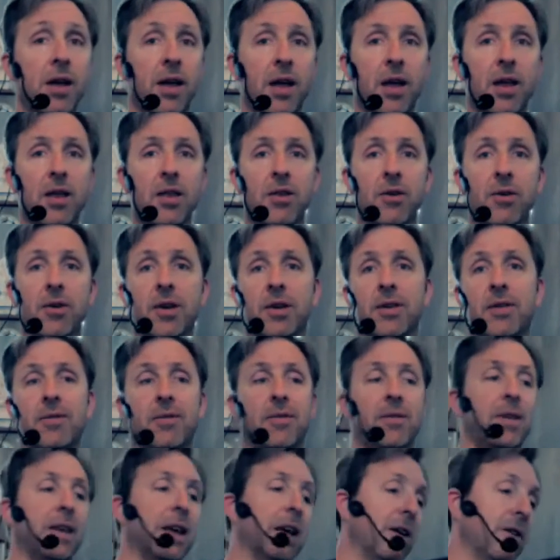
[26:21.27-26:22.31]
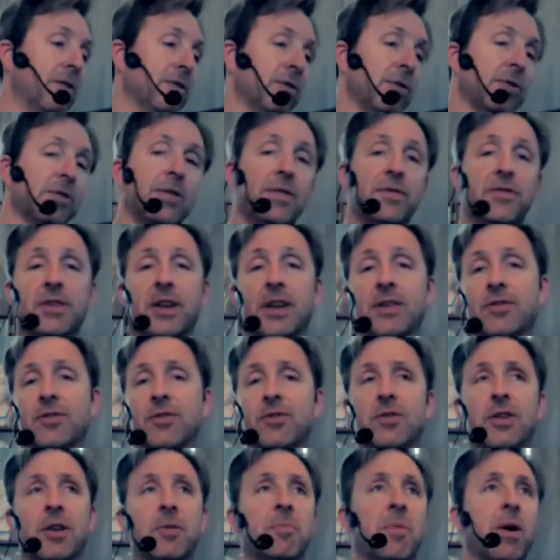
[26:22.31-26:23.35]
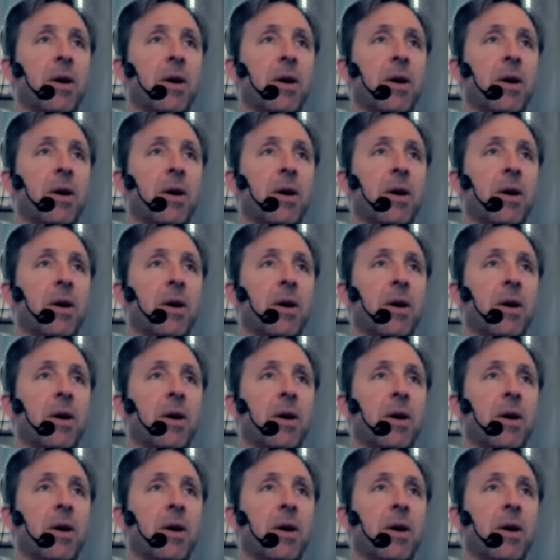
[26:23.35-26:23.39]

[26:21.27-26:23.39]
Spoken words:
You can get all sorts of sensors and